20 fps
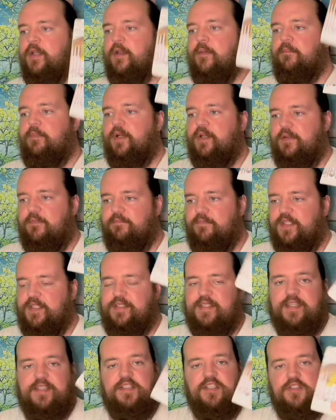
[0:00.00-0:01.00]
But the
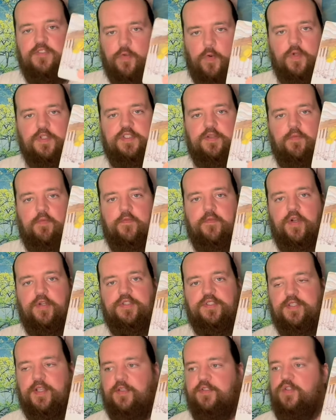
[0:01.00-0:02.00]
Six of Swords in reverse
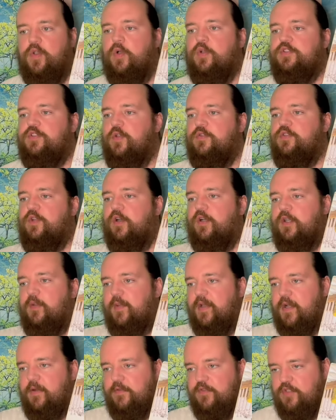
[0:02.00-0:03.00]
does also talk
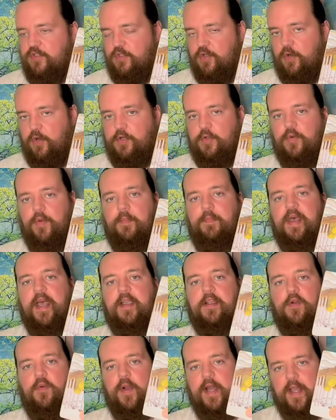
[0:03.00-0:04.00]
about circling
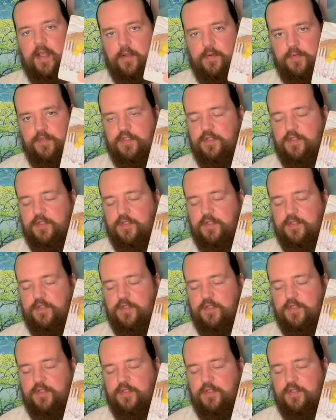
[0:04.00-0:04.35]
back around.